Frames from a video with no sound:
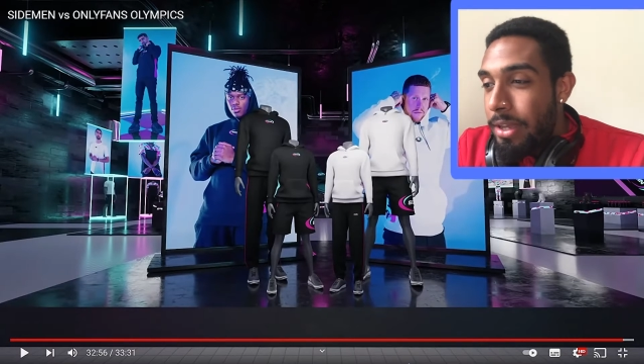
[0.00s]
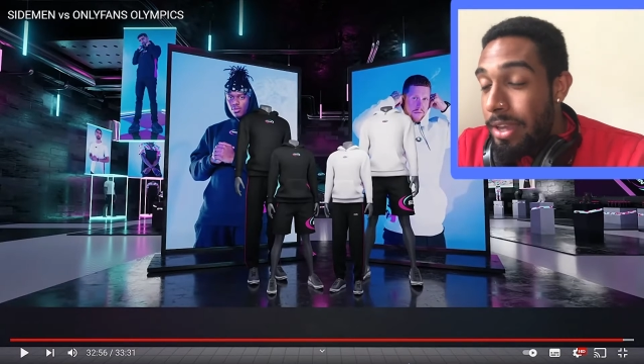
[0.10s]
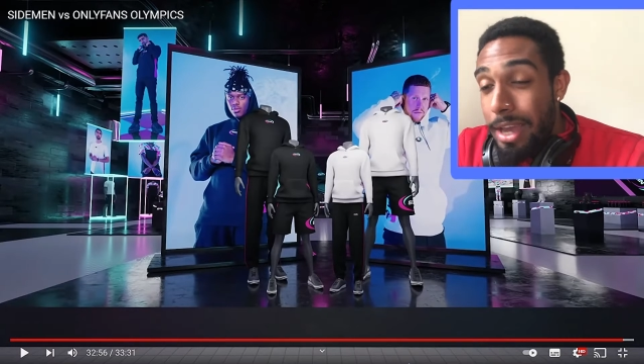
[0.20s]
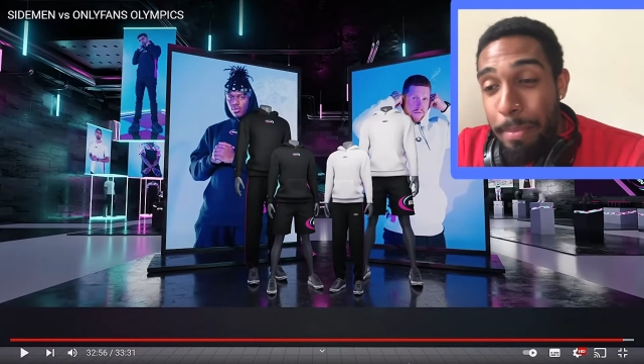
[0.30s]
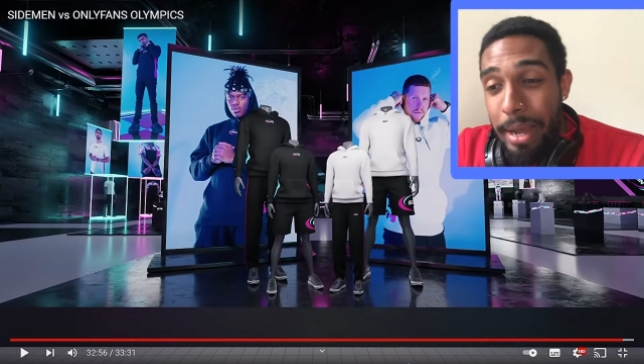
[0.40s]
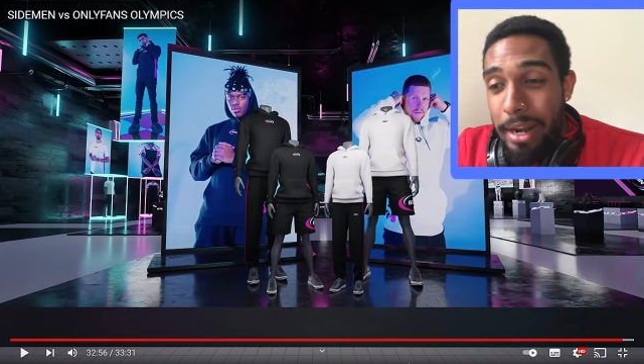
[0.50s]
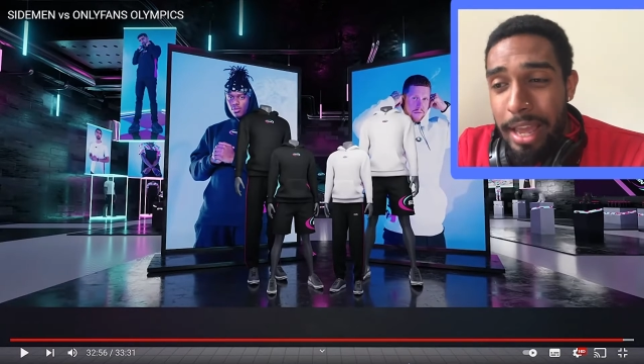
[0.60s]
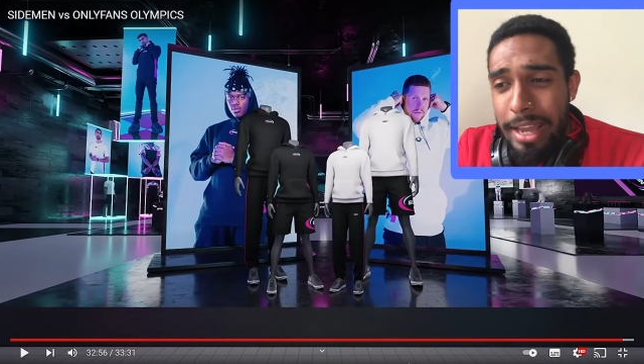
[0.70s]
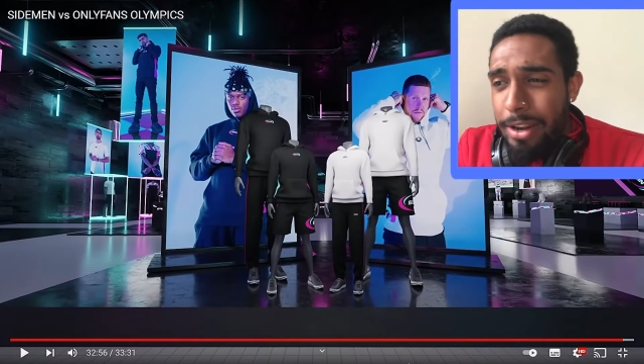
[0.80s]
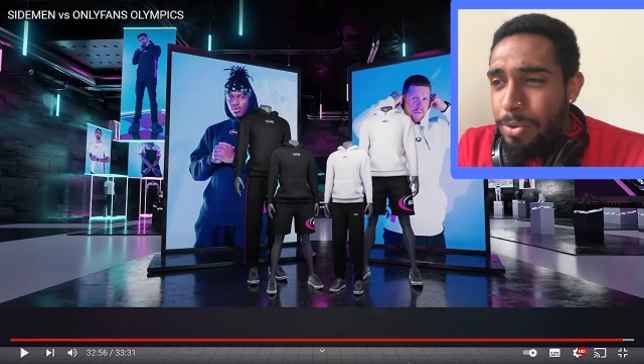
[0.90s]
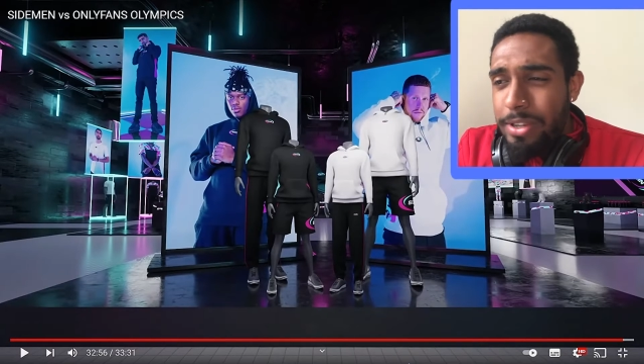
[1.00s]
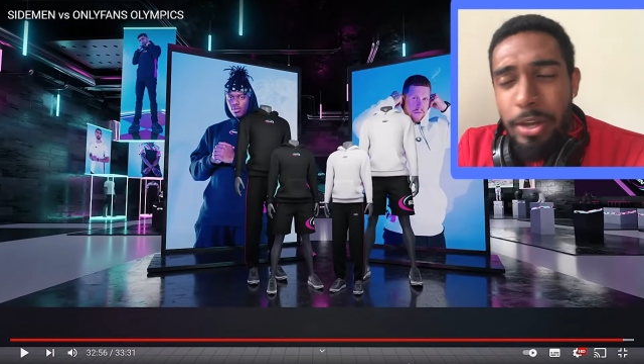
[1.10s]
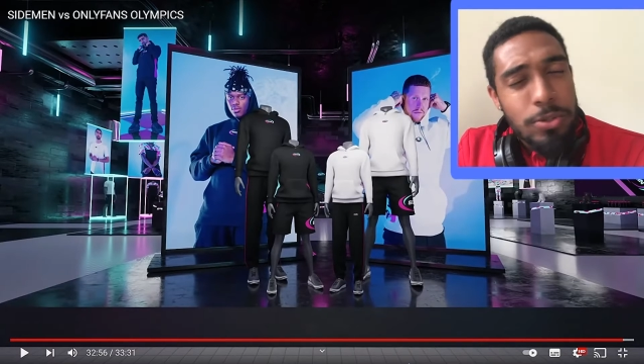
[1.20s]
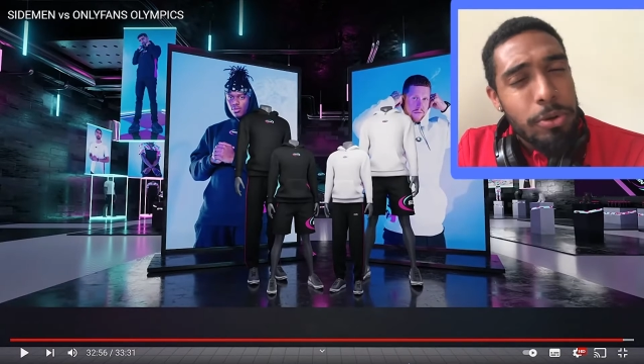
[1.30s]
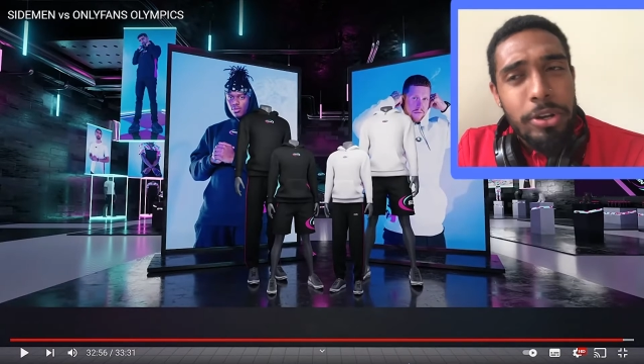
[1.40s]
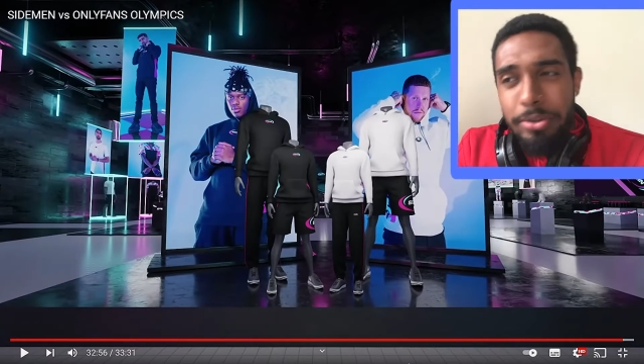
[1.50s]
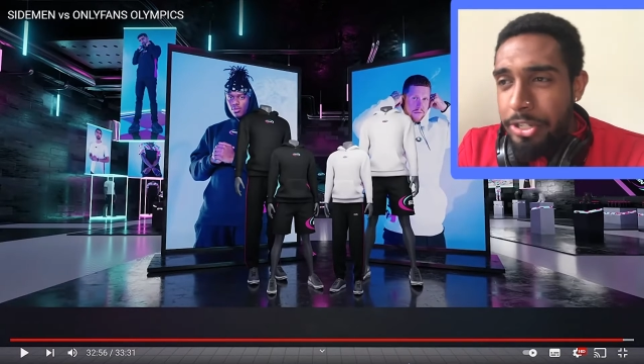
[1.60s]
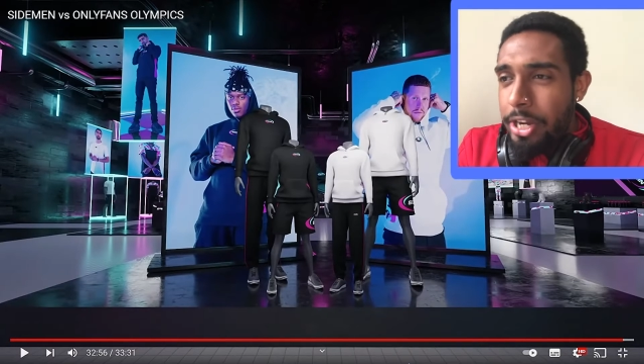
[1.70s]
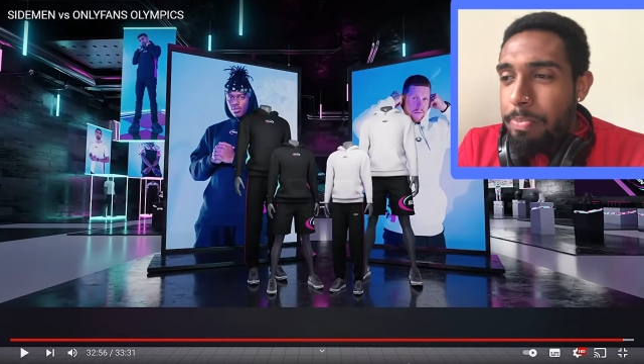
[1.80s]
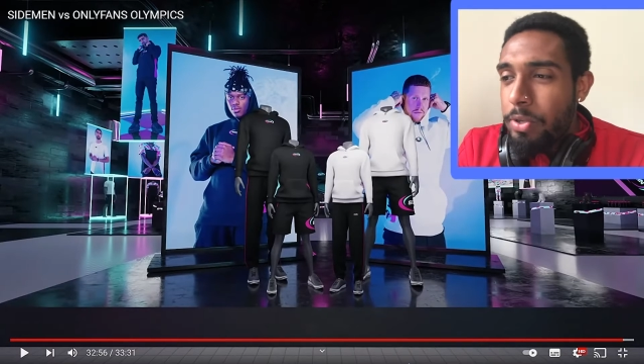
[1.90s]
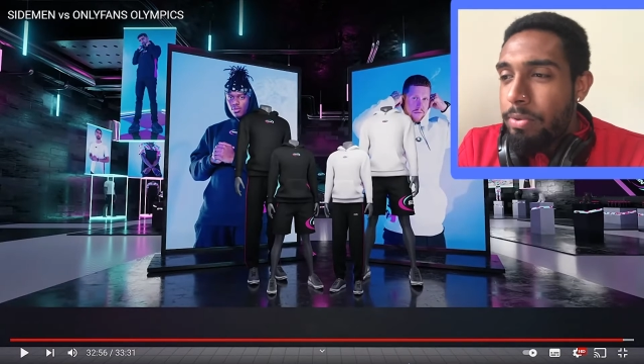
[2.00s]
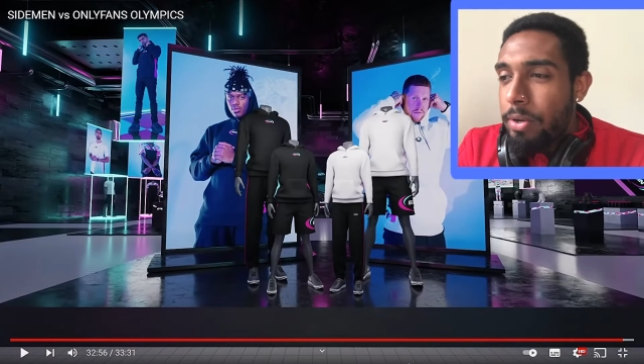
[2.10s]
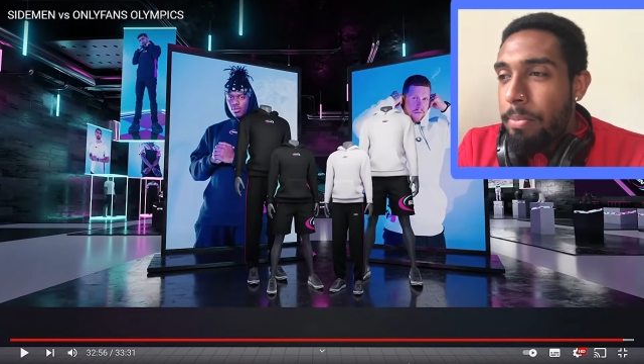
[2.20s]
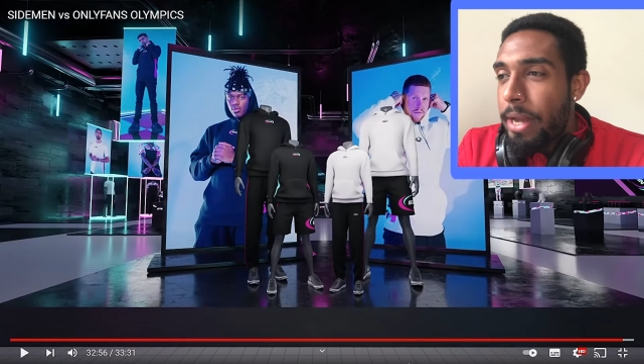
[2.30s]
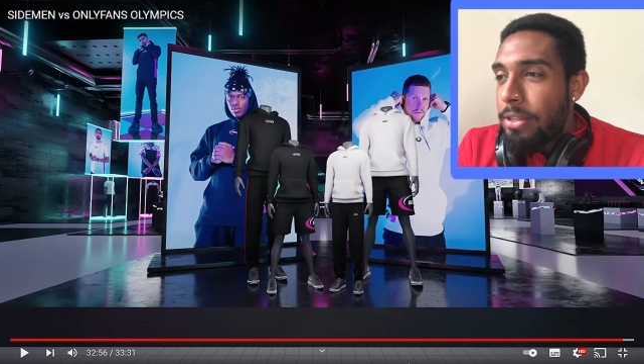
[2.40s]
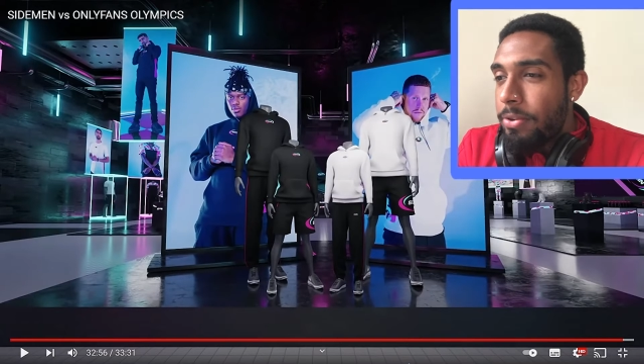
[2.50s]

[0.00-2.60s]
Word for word: Yeah, man. Hey, those girls are in good shape as well, man.